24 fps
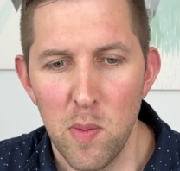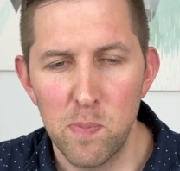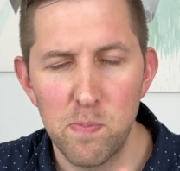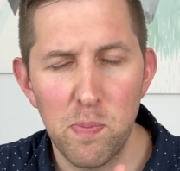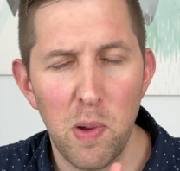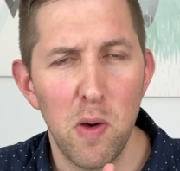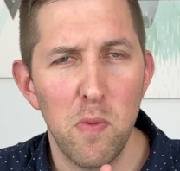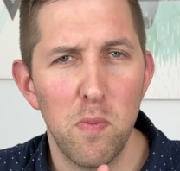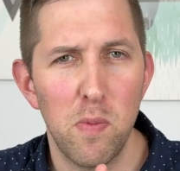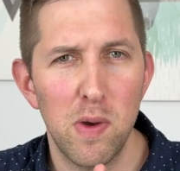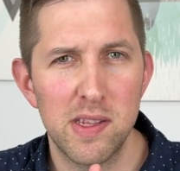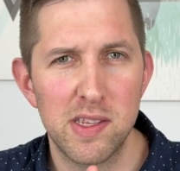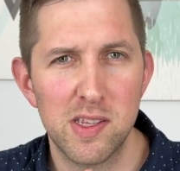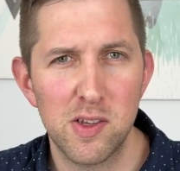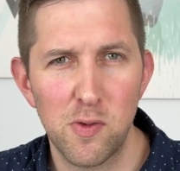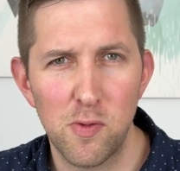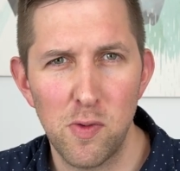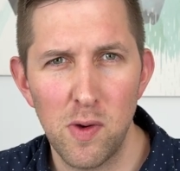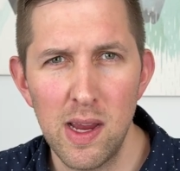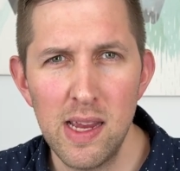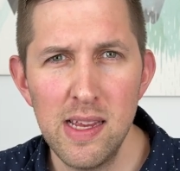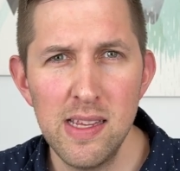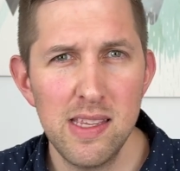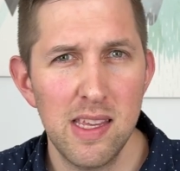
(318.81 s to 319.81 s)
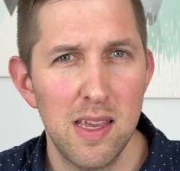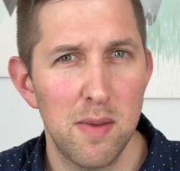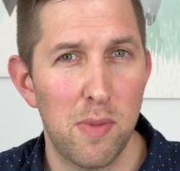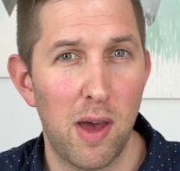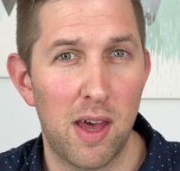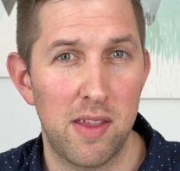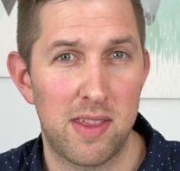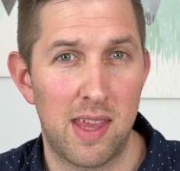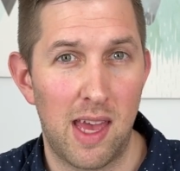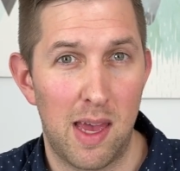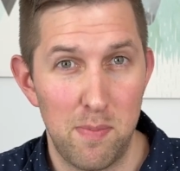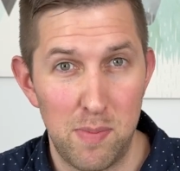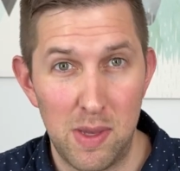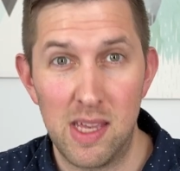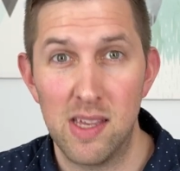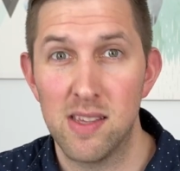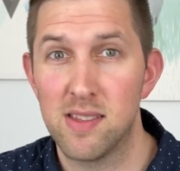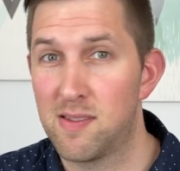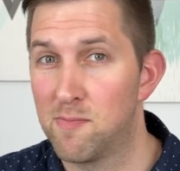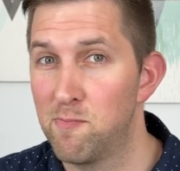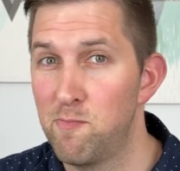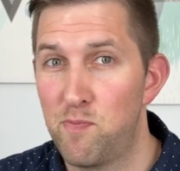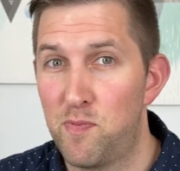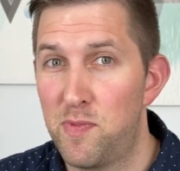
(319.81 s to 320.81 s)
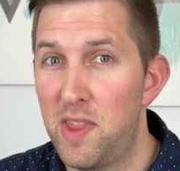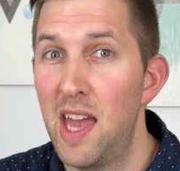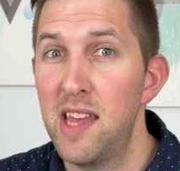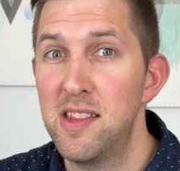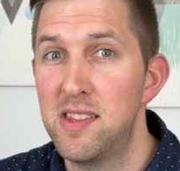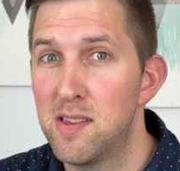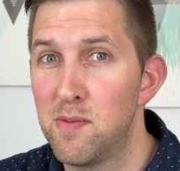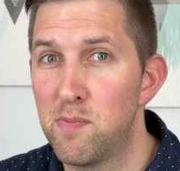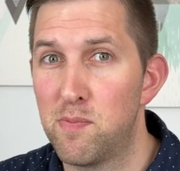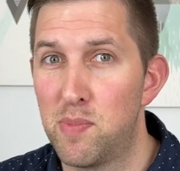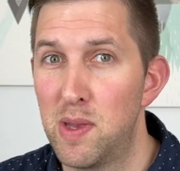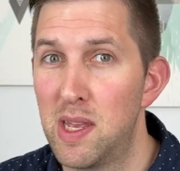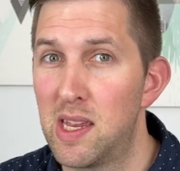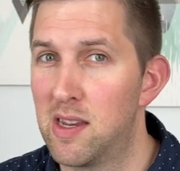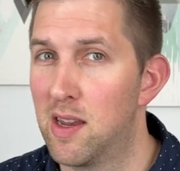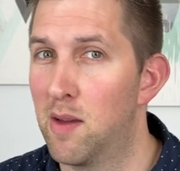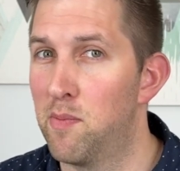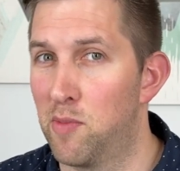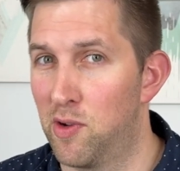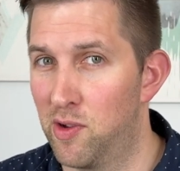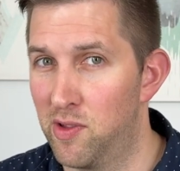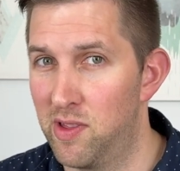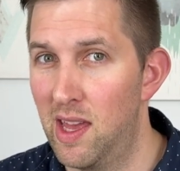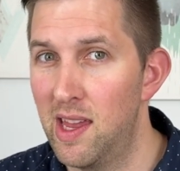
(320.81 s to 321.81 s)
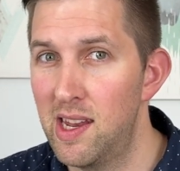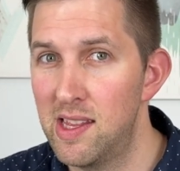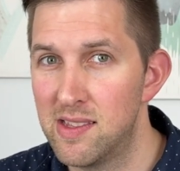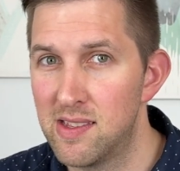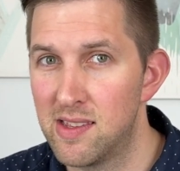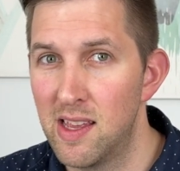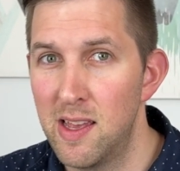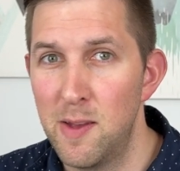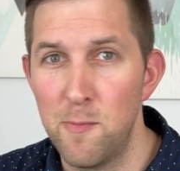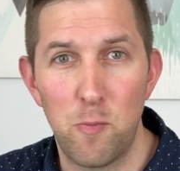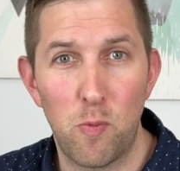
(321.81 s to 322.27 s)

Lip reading: But what's crazy about that, because that's a big number, that is,